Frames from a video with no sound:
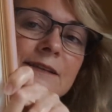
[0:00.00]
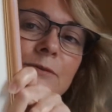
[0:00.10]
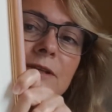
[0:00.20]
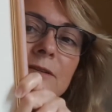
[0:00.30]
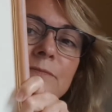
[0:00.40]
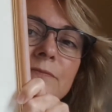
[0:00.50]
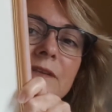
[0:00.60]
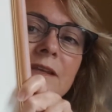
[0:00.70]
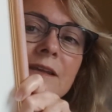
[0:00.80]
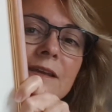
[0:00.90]
there we are.
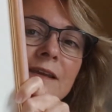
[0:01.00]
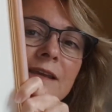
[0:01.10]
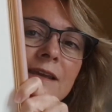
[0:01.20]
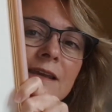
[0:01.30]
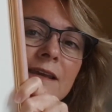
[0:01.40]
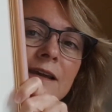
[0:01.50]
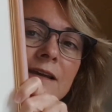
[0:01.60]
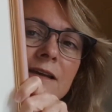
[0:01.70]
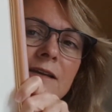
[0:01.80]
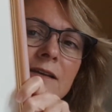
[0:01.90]

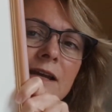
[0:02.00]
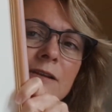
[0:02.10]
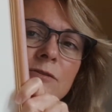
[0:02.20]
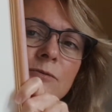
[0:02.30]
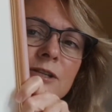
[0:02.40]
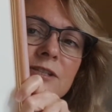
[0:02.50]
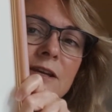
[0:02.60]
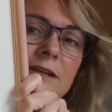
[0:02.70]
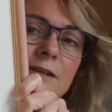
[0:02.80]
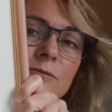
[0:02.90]
I don't know which
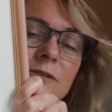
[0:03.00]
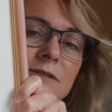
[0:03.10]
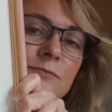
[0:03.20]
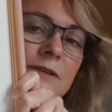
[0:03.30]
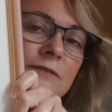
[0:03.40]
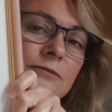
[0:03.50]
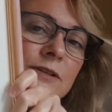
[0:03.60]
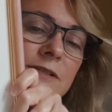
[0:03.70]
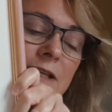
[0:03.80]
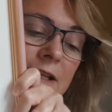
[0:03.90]
side it was when I
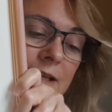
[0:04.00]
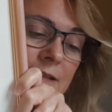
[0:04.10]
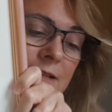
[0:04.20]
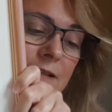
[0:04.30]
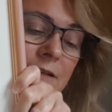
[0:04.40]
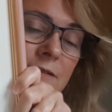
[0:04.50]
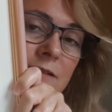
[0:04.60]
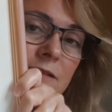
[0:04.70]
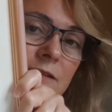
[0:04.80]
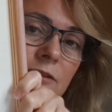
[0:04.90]
first collected it
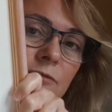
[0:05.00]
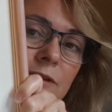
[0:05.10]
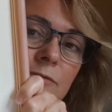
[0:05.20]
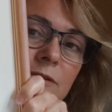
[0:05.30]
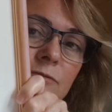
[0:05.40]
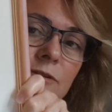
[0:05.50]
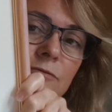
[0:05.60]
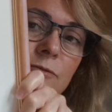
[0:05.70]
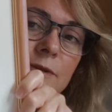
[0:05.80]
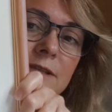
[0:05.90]
3 or
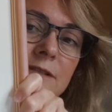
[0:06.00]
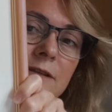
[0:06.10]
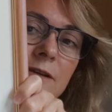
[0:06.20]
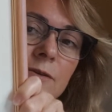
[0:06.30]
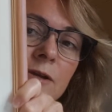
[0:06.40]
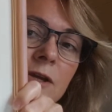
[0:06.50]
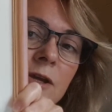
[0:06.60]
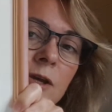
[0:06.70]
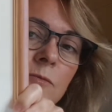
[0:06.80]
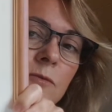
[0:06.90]
4 weeks ago,
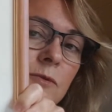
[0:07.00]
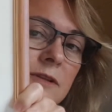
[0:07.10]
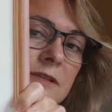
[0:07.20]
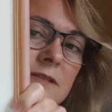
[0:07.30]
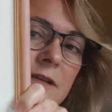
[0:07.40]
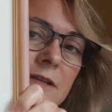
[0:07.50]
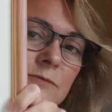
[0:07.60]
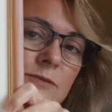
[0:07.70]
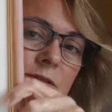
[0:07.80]
but one of the sides was